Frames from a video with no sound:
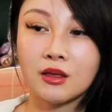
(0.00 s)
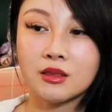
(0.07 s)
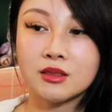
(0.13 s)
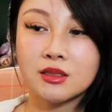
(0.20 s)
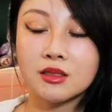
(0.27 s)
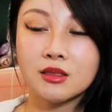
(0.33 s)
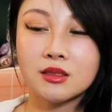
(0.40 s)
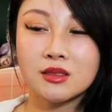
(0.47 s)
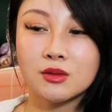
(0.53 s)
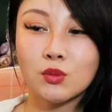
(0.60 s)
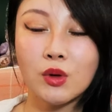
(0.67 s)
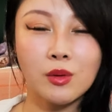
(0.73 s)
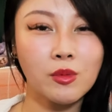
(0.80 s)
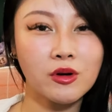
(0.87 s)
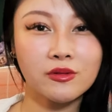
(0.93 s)
And it is
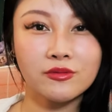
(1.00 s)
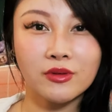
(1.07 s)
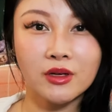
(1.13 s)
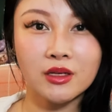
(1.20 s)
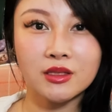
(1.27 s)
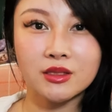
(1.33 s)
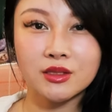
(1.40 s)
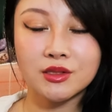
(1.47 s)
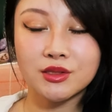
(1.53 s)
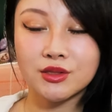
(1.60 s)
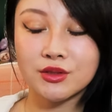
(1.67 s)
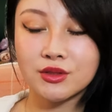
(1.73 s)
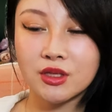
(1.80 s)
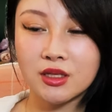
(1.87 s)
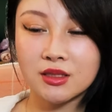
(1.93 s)
way more fun
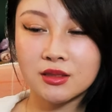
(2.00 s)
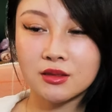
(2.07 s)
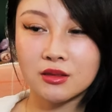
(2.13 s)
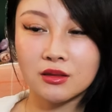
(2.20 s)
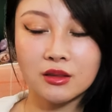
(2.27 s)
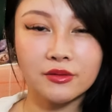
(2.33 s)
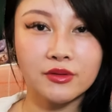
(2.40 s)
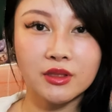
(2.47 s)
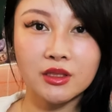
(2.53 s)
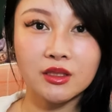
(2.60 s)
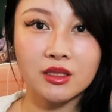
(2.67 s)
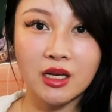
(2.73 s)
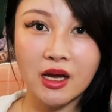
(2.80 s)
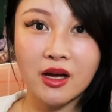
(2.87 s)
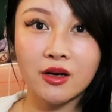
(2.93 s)
to just live in
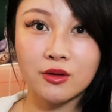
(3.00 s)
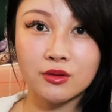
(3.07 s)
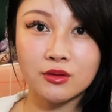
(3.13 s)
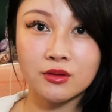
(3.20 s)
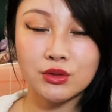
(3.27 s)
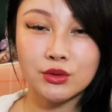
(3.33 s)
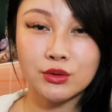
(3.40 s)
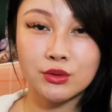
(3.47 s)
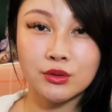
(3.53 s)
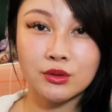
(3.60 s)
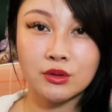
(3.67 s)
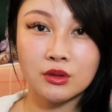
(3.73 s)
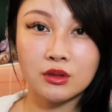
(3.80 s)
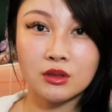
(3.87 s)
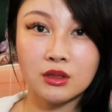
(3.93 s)
the now,
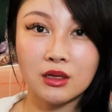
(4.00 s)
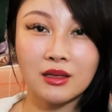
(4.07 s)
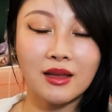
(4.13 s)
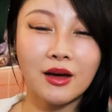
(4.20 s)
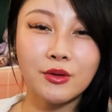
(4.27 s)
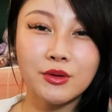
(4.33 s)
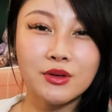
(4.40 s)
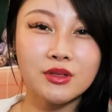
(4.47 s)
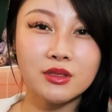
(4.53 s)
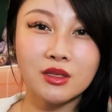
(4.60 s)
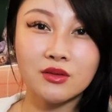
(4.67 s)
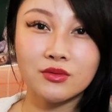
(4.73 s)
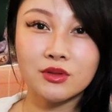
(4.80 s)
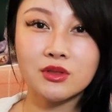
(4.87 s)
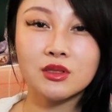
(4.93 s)
to allow
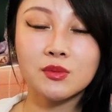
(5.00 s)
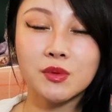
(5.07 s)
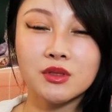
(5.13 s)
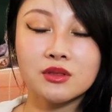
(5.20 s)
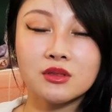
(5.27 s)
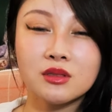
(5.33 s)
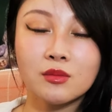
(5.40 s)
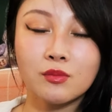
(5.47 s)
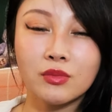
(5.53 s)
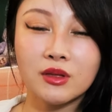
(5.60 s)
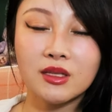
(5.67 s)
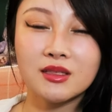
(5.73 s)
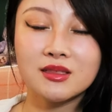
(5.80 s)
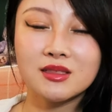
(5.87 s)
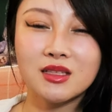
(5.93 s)
yourself to experience the
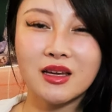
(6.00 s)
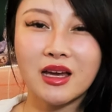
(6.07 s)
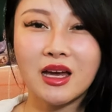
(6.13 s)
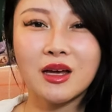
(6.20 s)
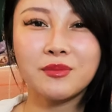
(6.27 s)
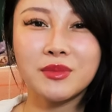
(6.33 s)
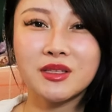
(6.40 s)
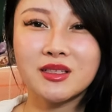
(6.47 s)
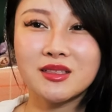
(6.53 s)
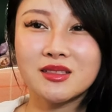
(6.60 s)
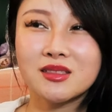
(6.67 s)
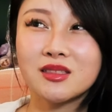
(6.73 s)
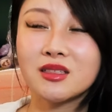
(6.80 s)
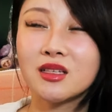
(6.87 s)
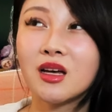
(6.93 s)
bliss, the
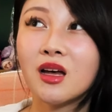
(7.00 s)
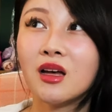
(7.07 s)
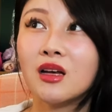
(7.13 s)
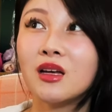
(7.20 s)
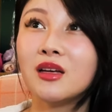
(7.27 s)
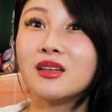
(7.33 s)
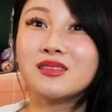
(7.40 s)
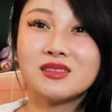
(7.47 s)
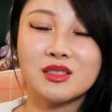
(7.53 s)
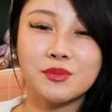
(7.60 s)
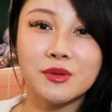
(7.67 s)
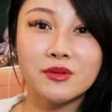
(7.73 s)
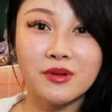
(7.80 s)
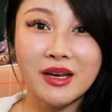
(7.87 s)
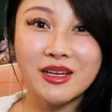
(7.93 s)
happiness, the
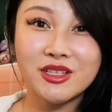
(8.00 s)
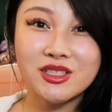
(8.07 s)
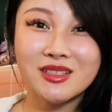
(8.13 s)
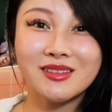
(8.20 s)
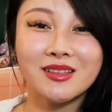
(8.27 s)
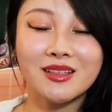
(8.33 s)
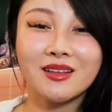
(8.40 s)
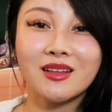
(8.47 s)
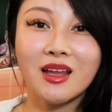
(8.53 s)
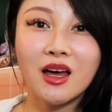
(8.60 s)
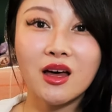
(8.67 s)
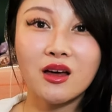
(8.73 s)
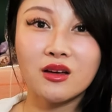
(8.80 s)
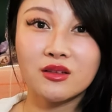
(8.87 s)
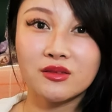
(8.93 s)
inspiration, the
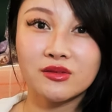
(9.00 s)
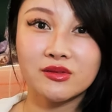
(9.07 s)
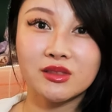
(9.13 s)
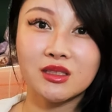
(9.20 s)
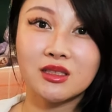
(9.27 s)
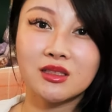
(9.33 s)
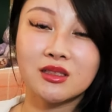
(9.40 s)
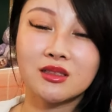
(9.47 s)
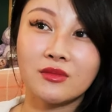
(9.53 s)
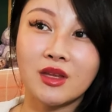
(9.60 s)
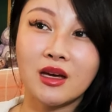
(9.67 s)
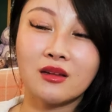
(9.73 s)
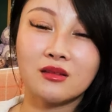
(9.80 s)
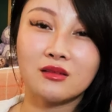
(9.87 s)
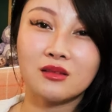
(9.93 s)
love
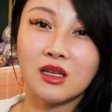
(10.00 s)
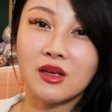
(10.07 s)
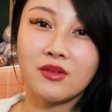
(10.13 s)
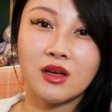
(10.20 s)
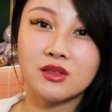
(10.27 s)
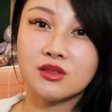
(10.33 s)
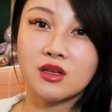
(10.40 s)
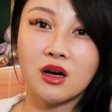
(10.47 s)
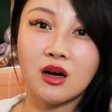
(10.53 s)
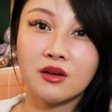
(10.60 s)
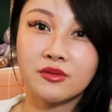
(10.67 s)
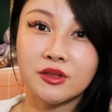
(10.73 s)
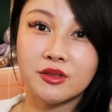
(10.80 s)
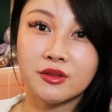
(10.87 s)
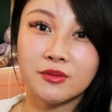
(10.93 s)
that life has to
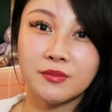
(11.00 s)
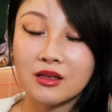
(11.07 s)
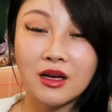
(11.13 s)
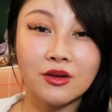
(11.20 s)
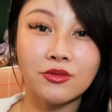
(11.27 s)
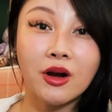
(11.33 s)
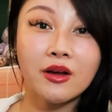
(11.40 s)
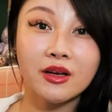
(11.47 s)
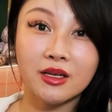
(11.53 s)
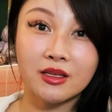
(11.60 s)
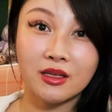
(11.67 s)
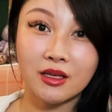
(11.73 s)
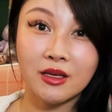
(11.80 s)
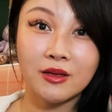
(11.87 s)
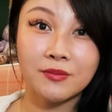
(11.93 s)
offer. And
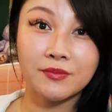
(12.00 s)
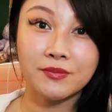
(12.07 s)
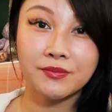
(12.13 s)
ironically,